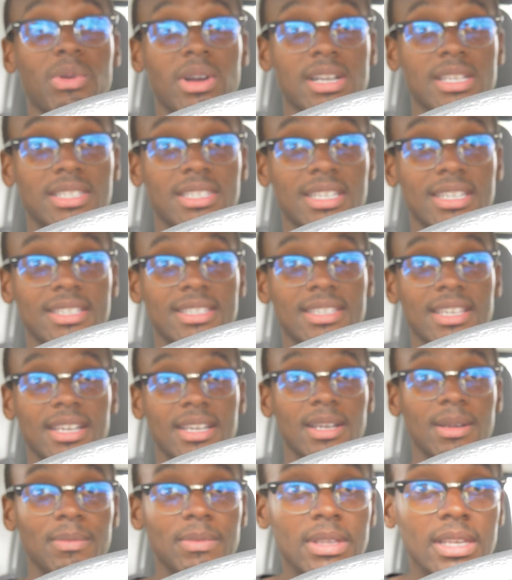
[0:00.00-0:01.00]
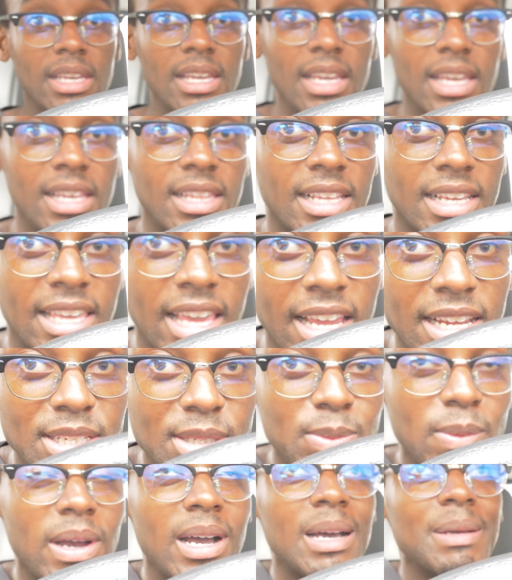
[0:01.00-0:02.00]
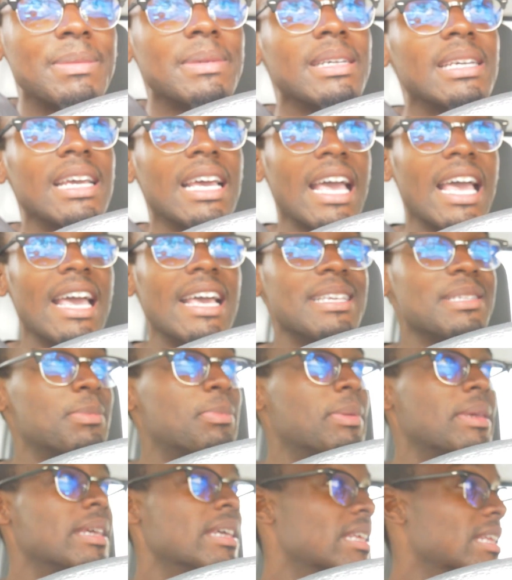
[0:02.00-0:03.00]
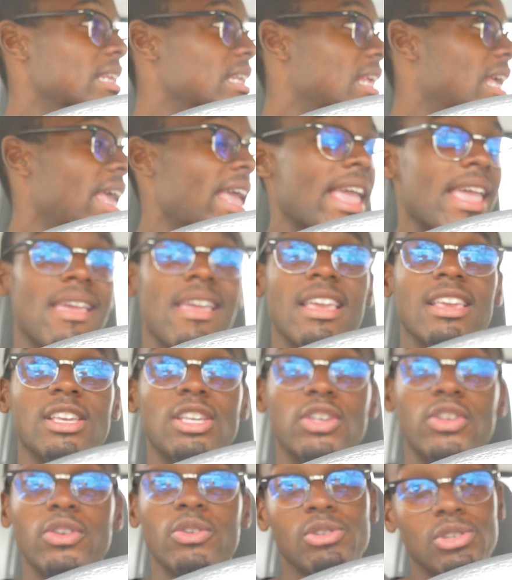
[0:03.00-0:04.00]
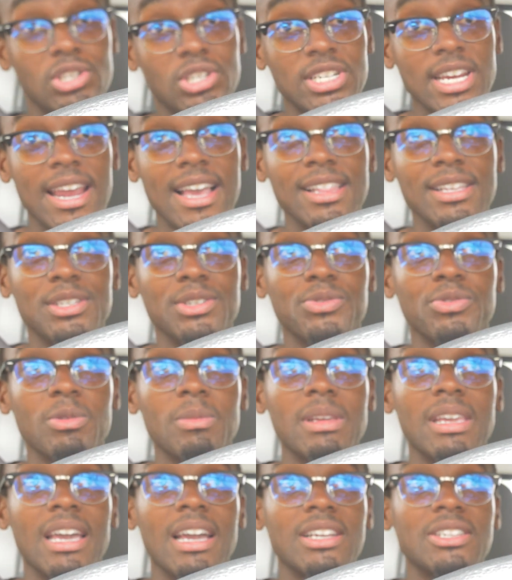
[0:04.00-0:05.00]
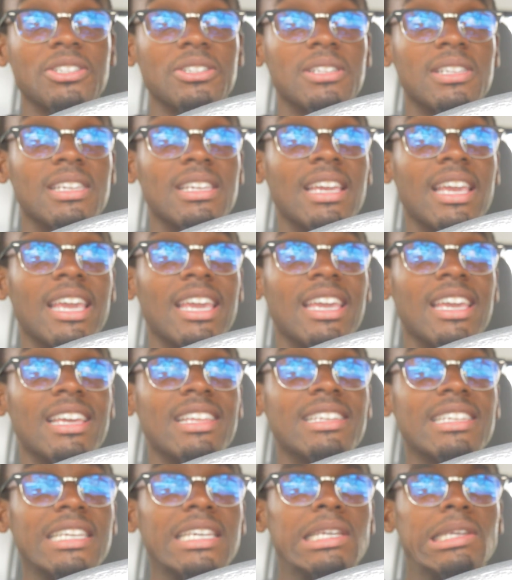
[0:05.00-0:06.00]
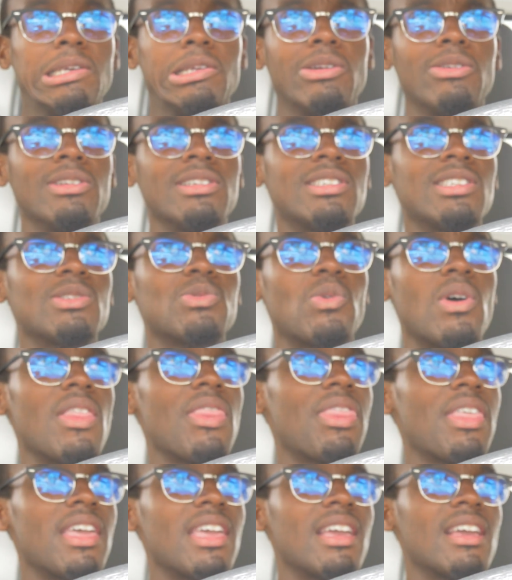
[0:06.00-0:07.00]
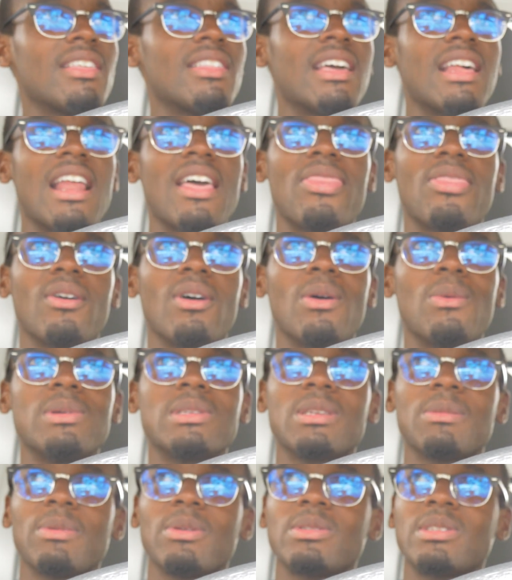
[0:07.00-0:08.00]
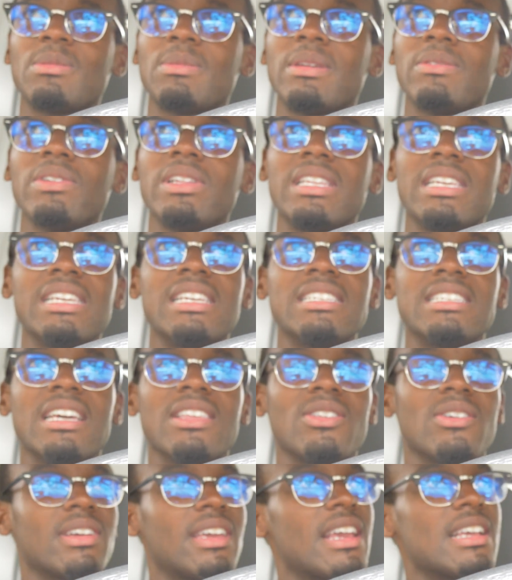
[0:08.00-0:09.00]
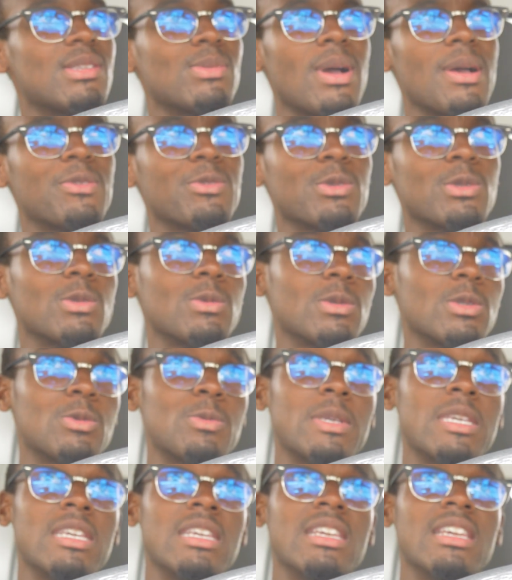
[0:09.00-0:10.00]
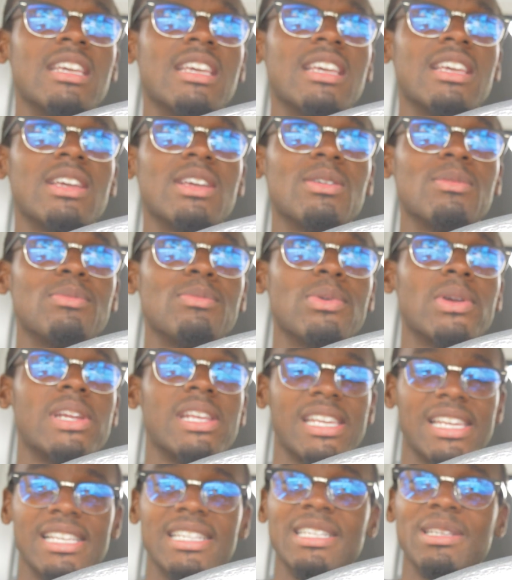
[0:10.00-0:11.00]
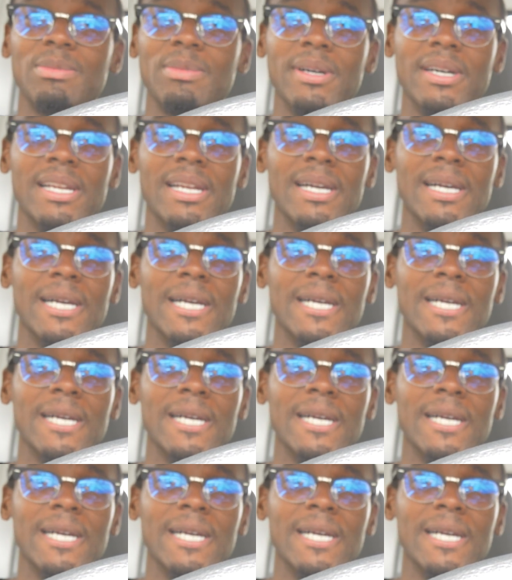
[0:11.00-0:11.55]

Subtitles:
process. The K-swap has been a huge challenge for me actually, and you know, this is one thing that I thought was supposed to be really easy. I thought K-swaps were supposed to be pretty easy, but